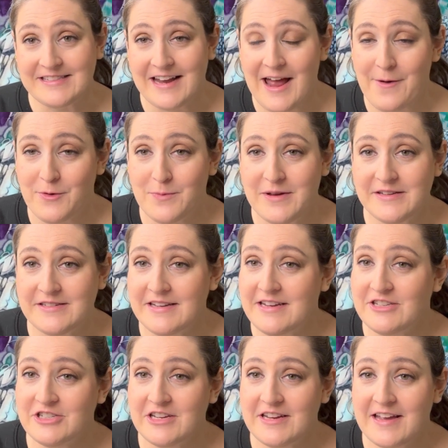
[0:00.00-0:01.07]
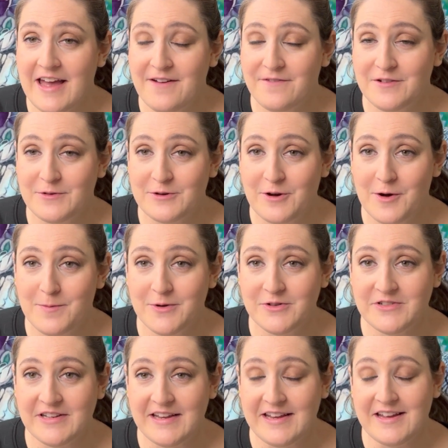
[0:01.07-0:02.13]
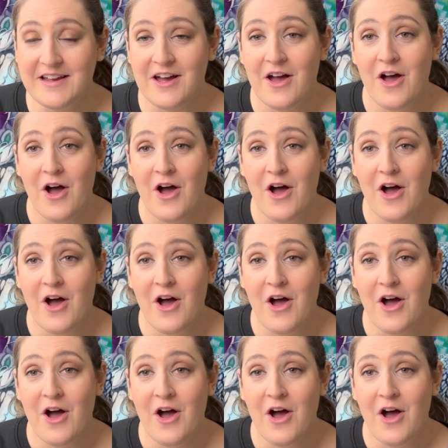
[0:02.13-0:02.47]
that I will be teaching at Fluid Art Boutique